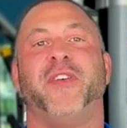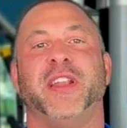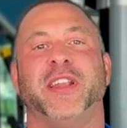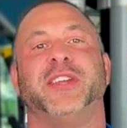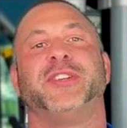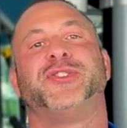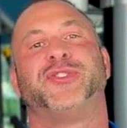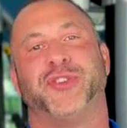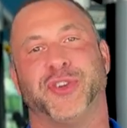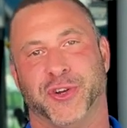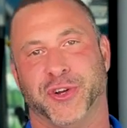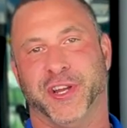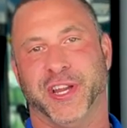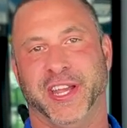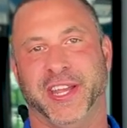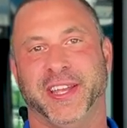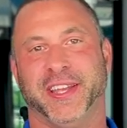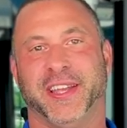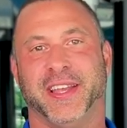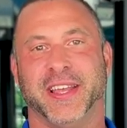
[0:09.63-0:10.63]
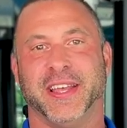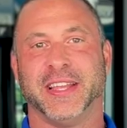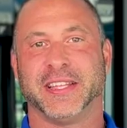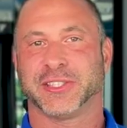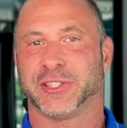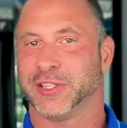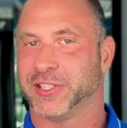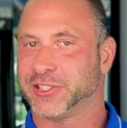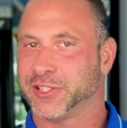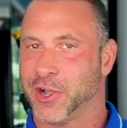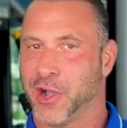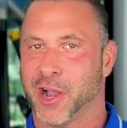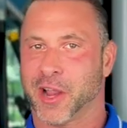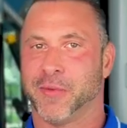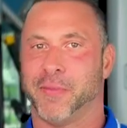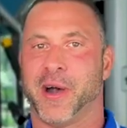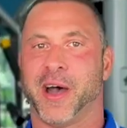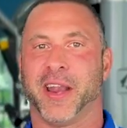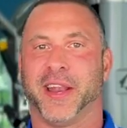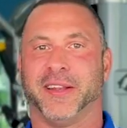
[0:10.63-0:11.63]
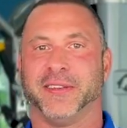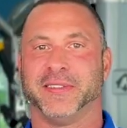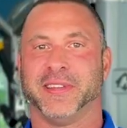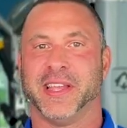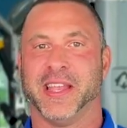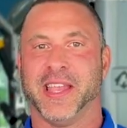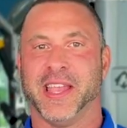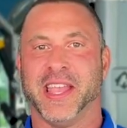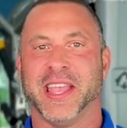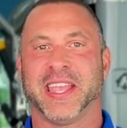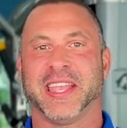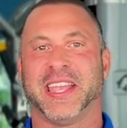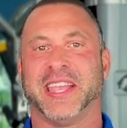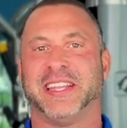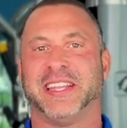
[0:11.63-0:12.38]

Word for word: fitness journey. So let's talk about it.